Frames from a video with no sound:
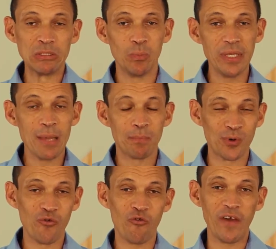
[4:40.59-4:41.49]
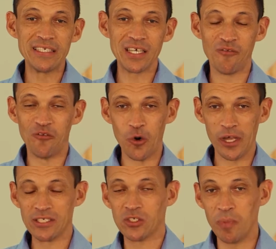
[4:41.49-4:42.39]
to be a prophetic
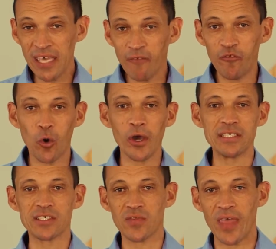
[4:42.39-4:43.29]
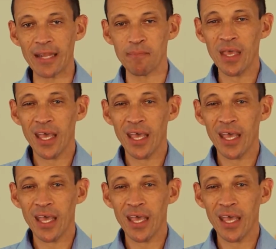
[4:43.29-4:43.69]
voice, to be a voice that